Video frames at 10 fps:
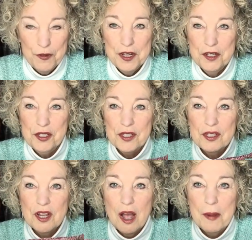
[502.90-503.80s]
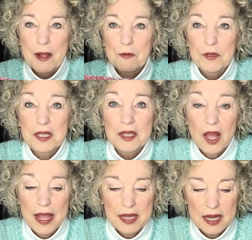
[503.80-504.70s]
finish this top. I really
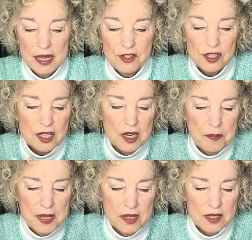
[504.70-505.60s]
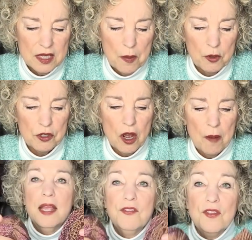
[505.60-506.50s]
like it. And it's just going to be a summer
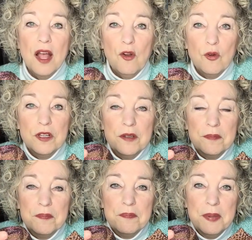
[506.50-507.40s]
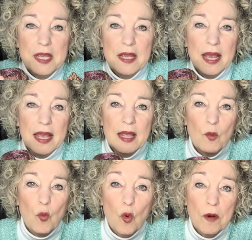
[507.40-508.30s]
top. It's not going to be
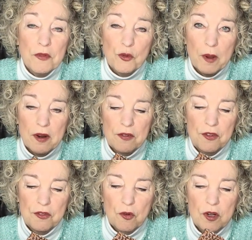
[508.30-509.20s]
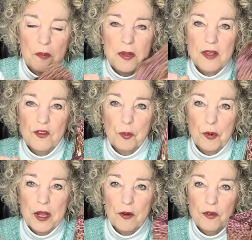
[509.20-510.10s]
a warm sweater. It's just going to be a
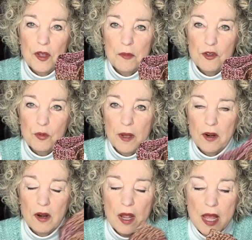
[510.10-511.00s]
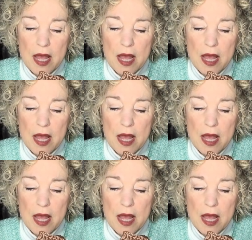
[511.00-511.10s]
spring or summer sweater.